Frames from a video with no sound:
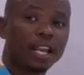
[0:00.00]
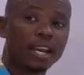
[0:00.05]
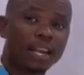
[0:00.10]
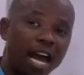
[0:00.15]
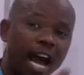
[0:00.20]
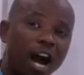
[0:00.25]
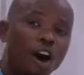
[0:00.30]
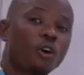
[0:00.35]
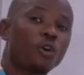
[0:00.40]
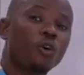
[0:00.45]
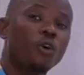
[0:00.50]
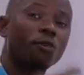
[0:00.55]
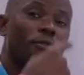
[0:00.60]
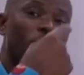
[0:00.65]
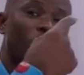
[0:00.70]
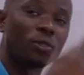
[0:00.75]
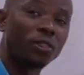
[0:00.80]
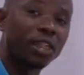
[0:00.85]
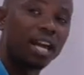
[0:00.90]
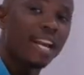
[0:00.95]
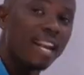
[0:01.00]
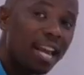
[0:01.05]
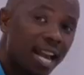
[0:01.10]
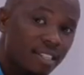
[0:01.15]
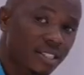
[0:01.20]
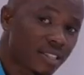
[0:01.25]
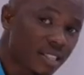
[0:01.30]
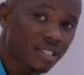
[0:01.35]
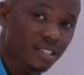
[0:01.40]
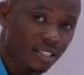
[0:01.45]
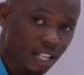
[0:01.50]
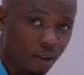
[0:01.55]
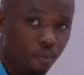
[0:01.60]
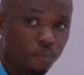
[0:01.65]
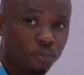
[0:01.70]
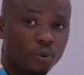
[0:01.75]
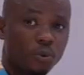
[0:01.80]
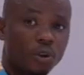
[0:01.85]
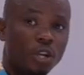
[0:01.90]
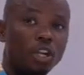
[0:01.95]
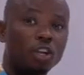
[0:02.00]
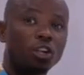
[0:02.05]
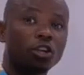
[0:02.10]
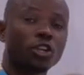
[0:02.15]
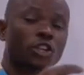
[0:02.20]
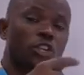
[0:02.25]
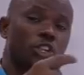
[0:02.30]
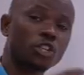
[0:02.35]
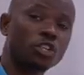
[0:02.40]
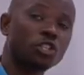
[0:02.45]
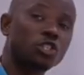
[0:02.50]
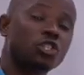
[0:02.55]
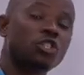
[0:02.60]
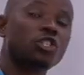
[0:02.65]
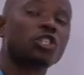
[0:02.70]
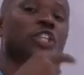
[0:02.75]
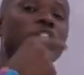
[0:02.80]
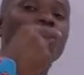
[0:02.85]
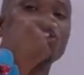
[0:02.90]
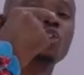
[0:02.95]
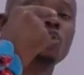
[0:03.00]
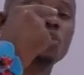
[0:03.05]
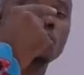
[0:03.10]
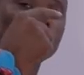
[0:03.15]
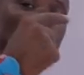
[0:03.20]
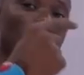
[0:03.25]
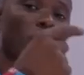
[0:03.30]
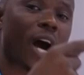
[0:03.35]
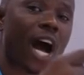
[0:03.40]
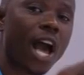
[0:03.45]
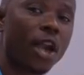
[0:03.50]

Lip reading: now the next step is to